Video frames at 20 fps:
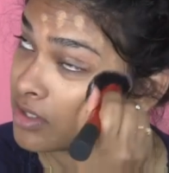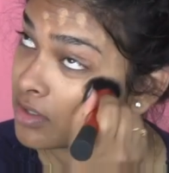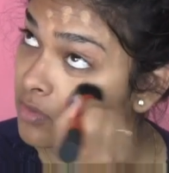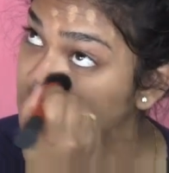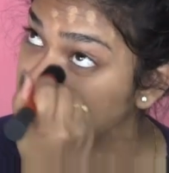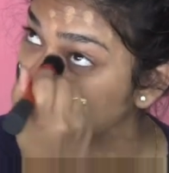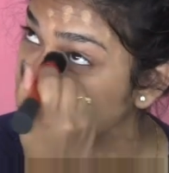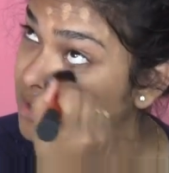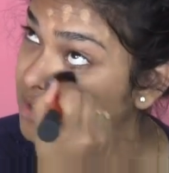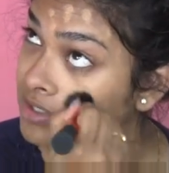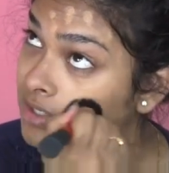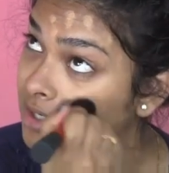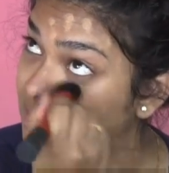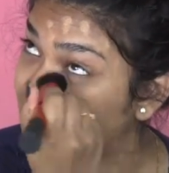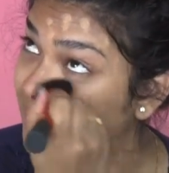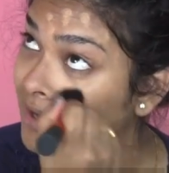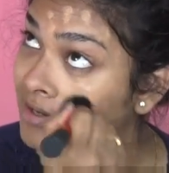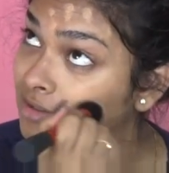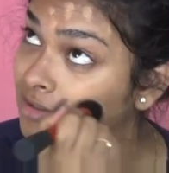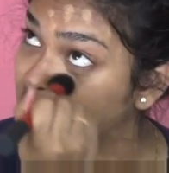it looks a little
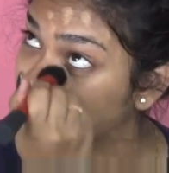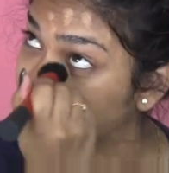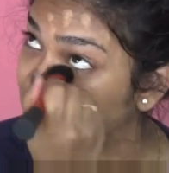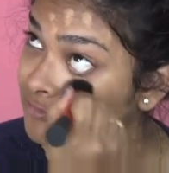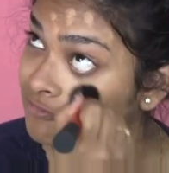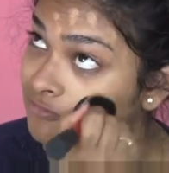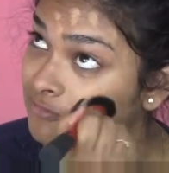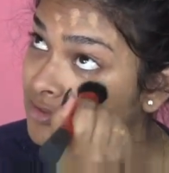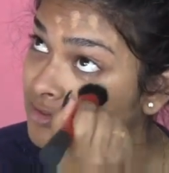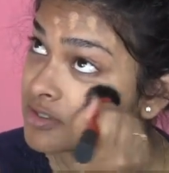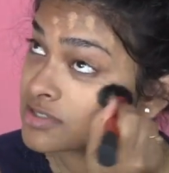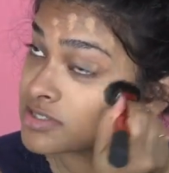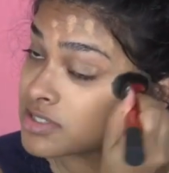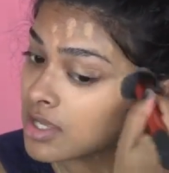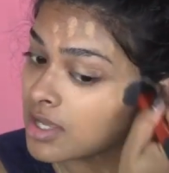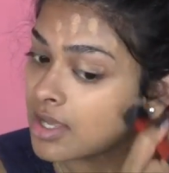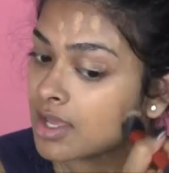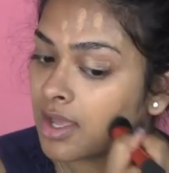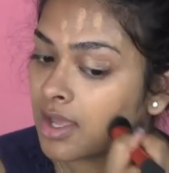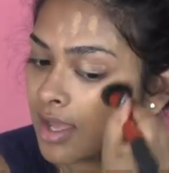lighter at first
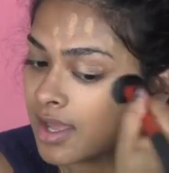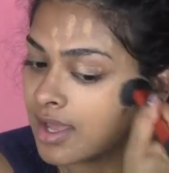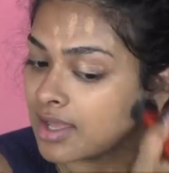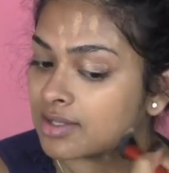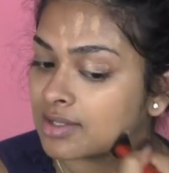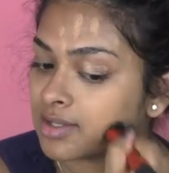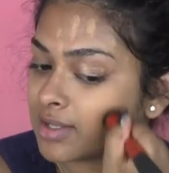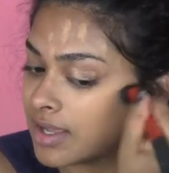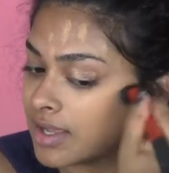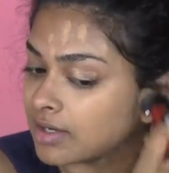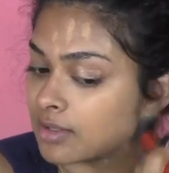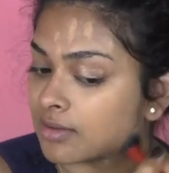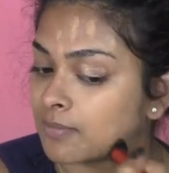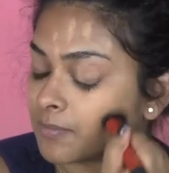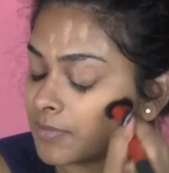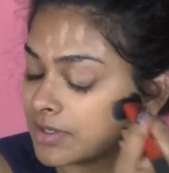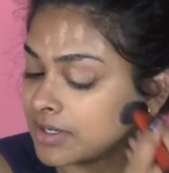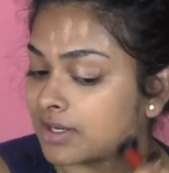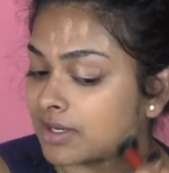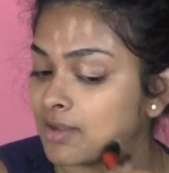and then
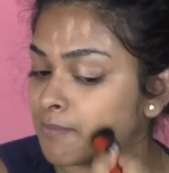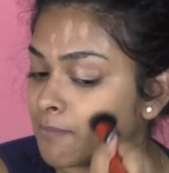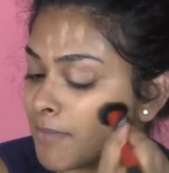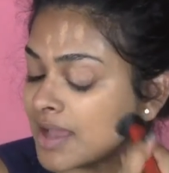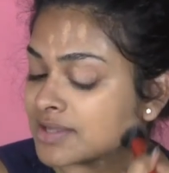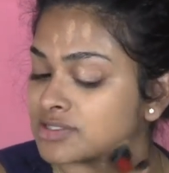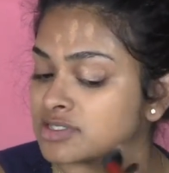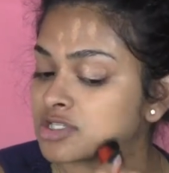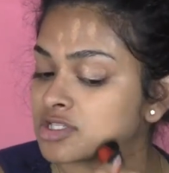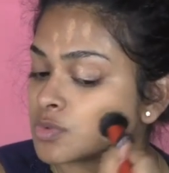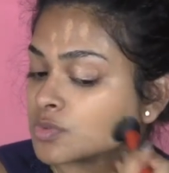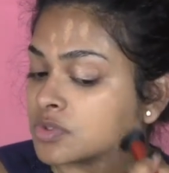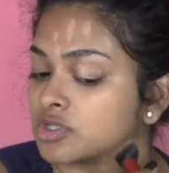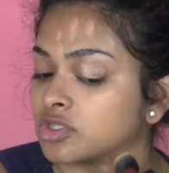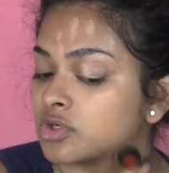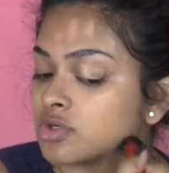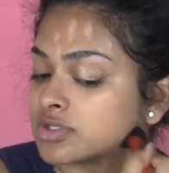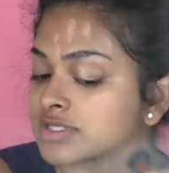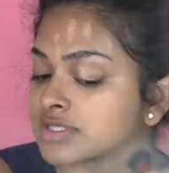completely matches with your